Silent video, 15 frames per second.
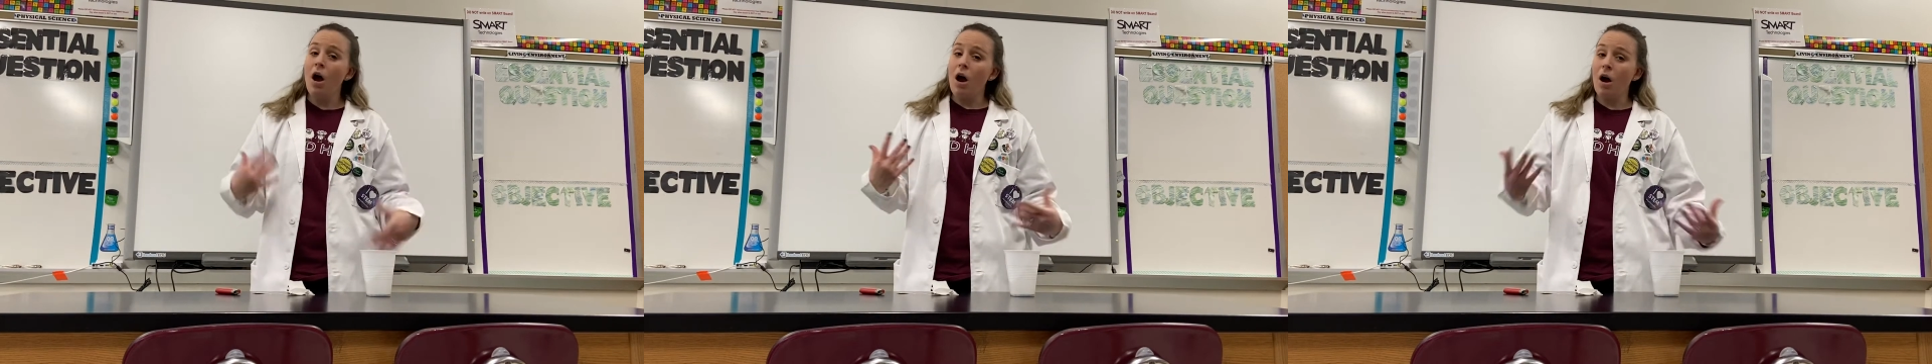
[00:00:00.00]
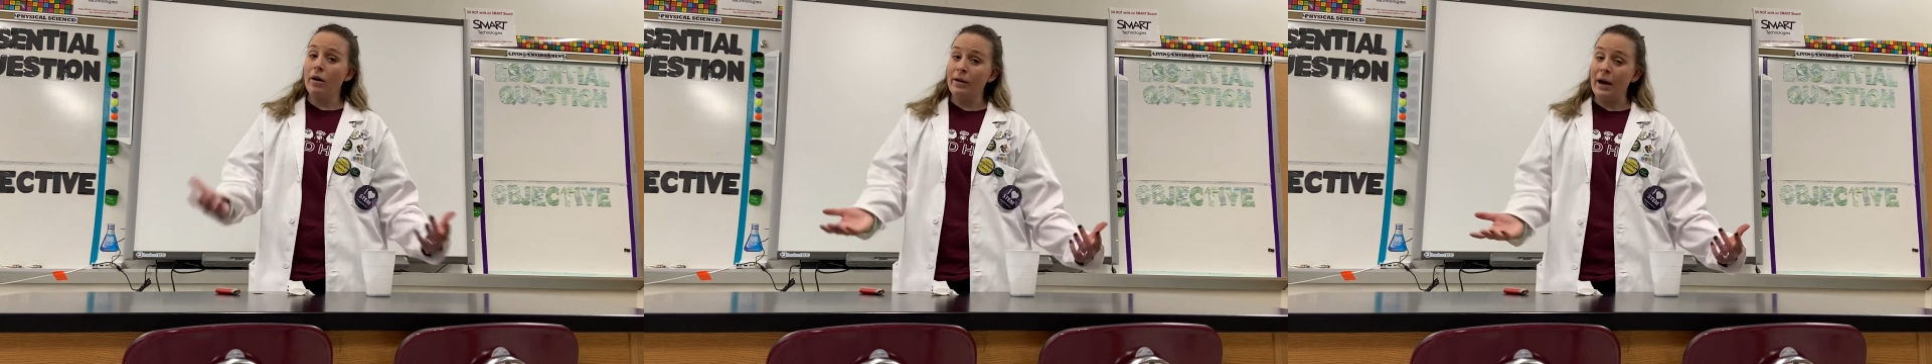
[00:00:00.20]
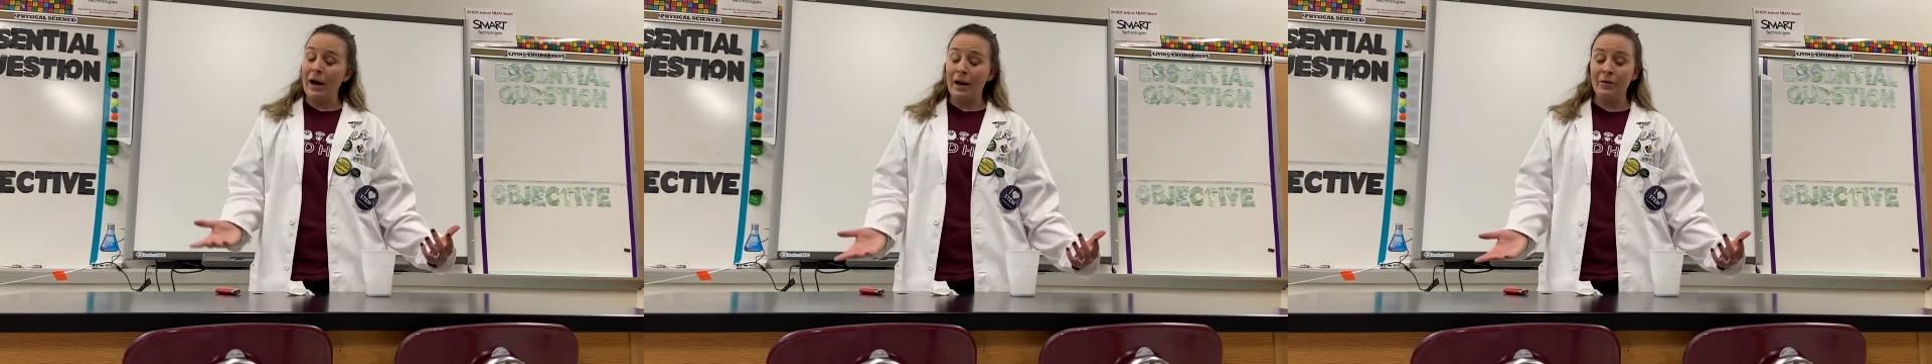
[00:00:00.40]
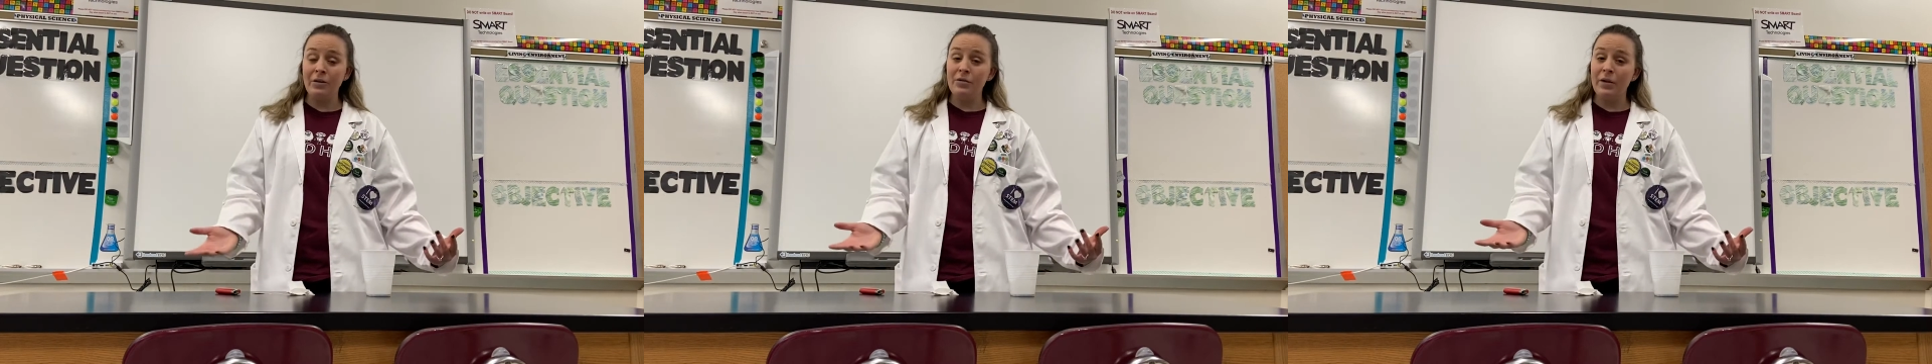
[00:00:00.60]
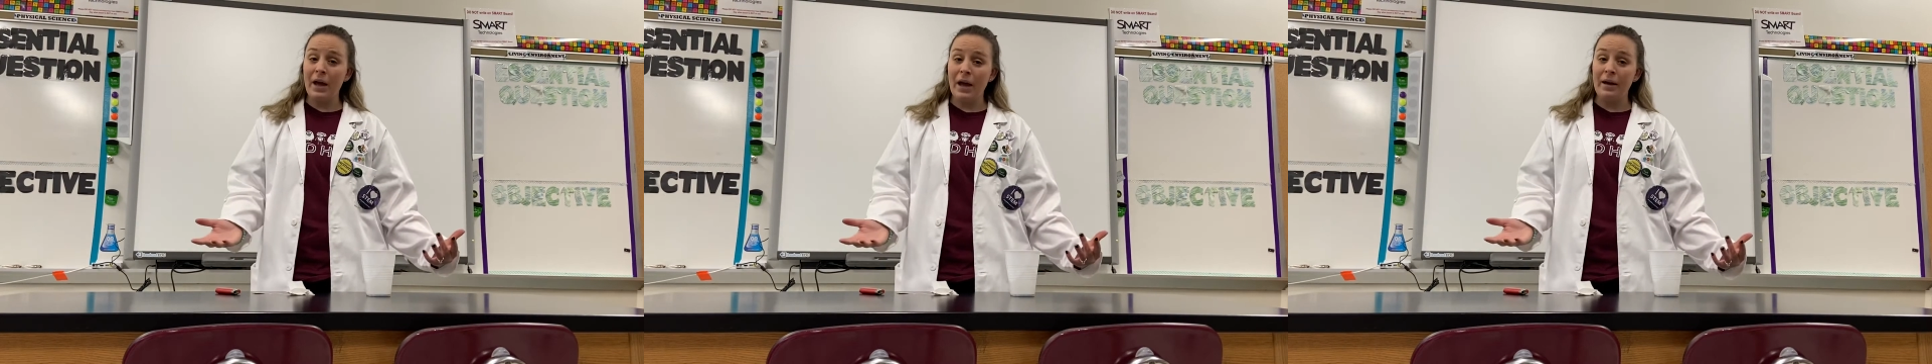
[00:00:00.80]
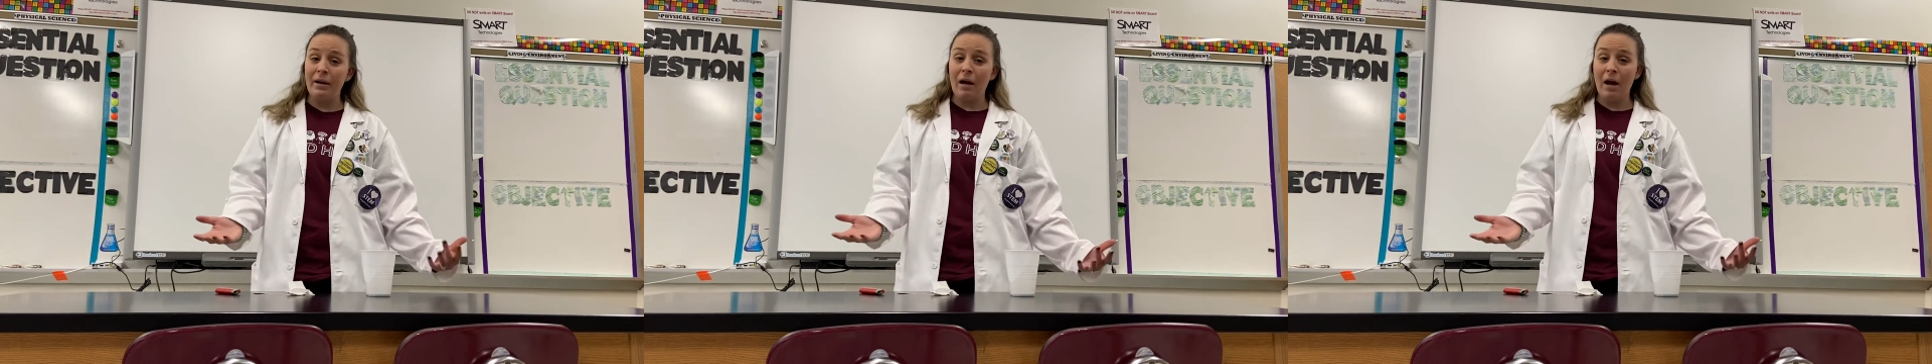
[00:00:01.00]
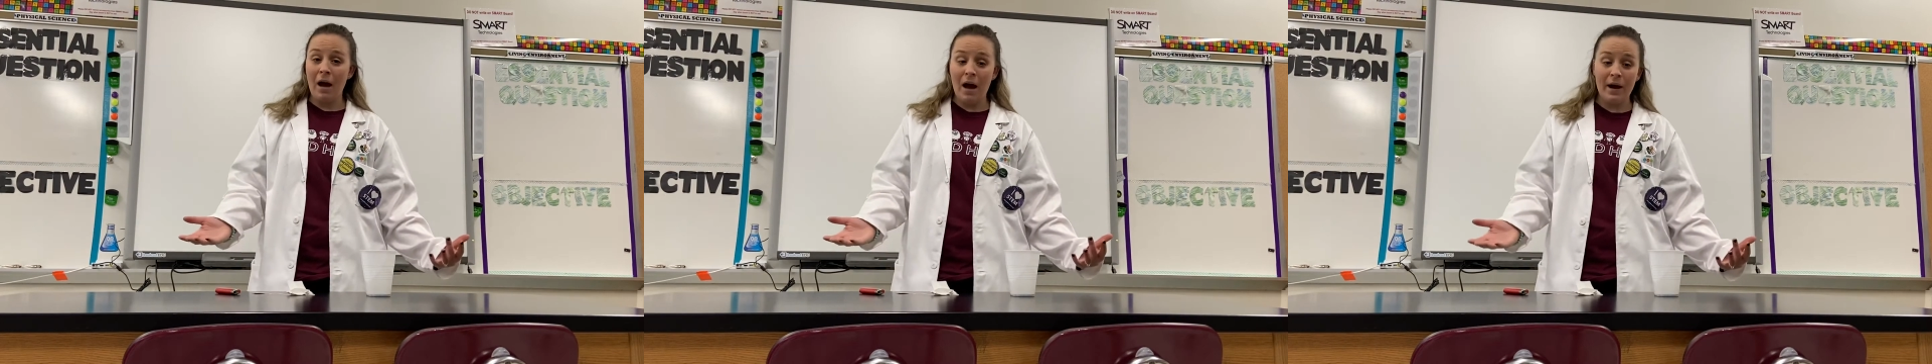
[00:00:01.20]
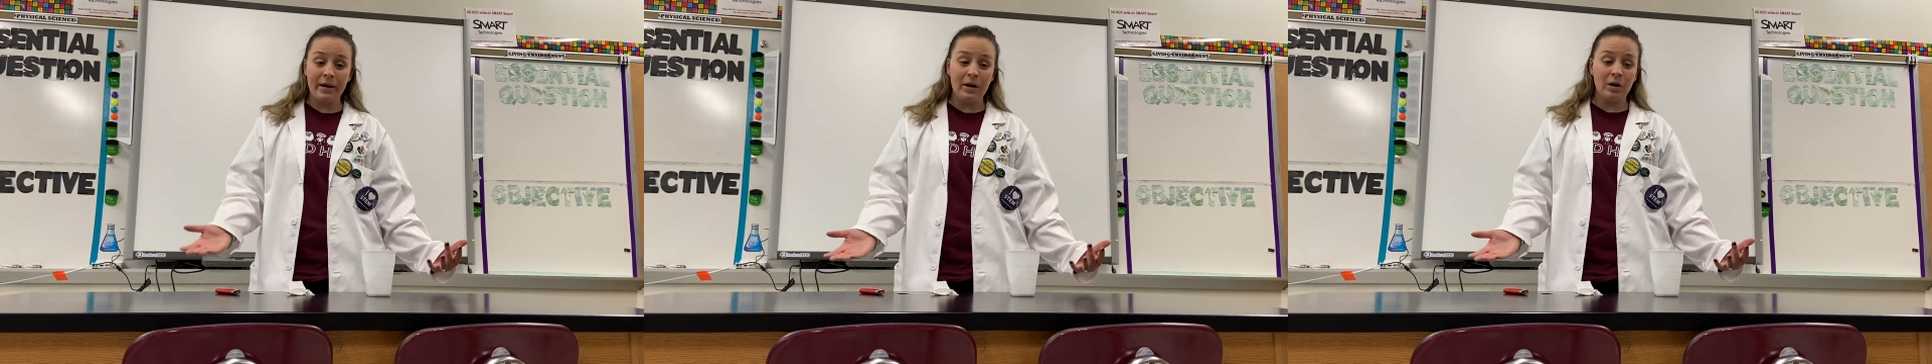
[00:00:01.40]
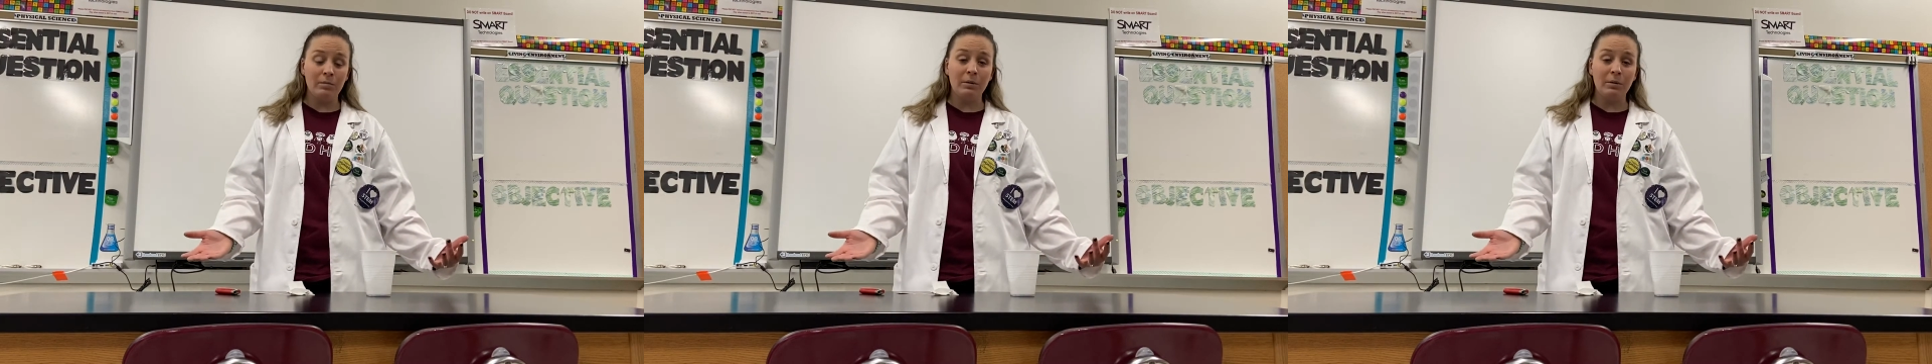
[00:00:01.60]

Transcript: are how you get a hot air